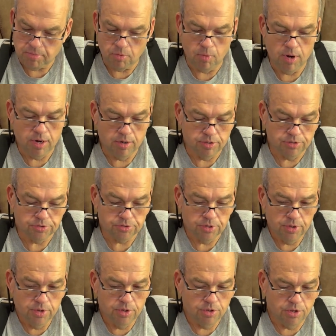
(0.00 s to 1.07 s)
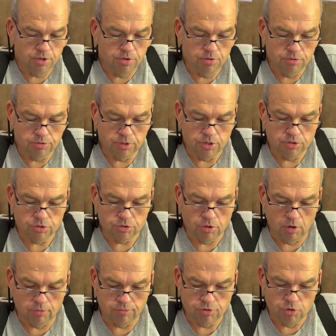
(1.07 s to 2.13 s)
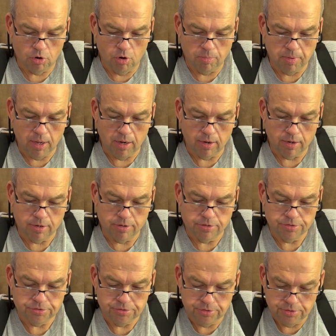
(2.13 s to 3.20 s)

Whereas you use these soft jaw pliers,